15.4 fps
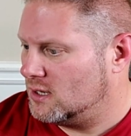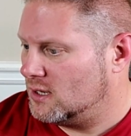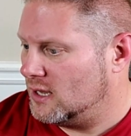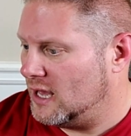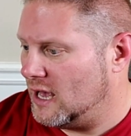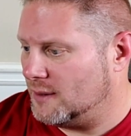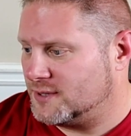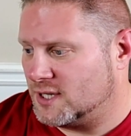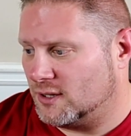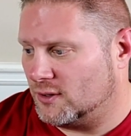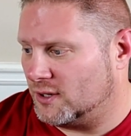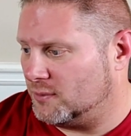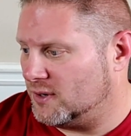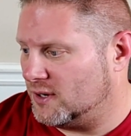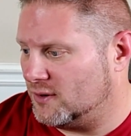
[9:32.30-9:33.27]

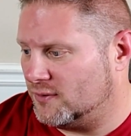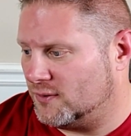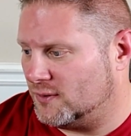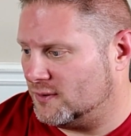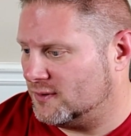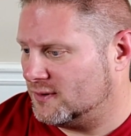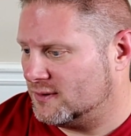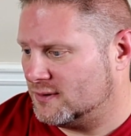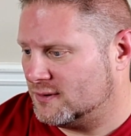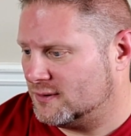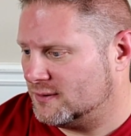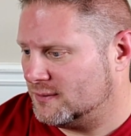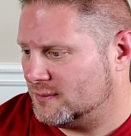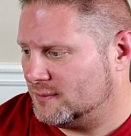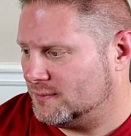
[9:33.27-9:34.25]
Absolutely beautiful.
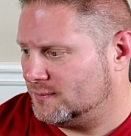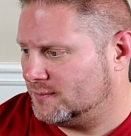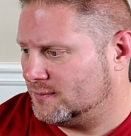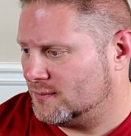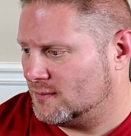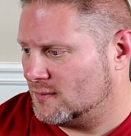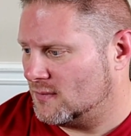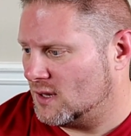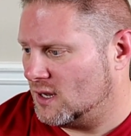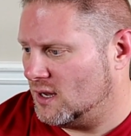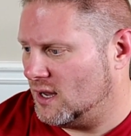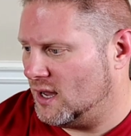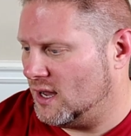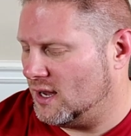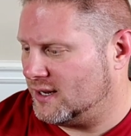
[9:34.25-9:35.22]

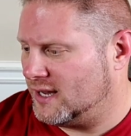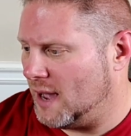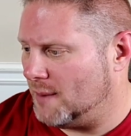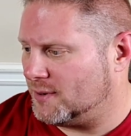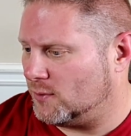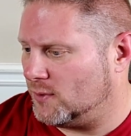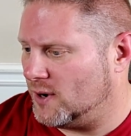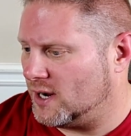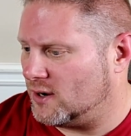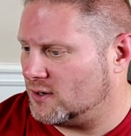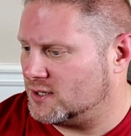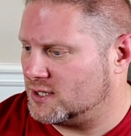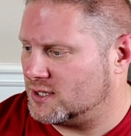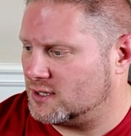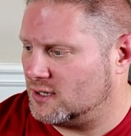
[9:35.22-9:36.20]
Capitol
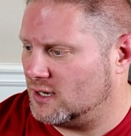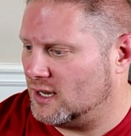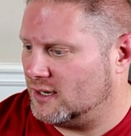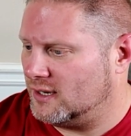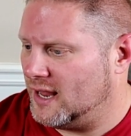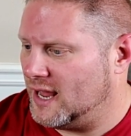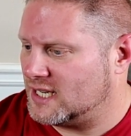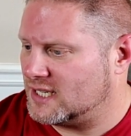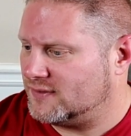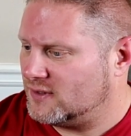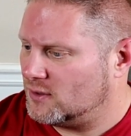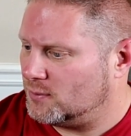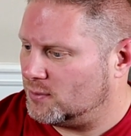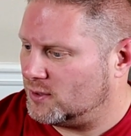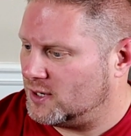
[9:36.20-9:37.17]
Records,
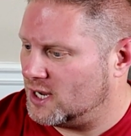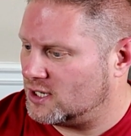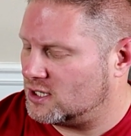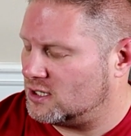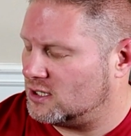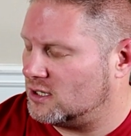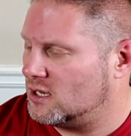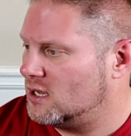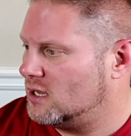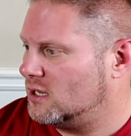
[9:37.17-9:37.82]
Nashville production,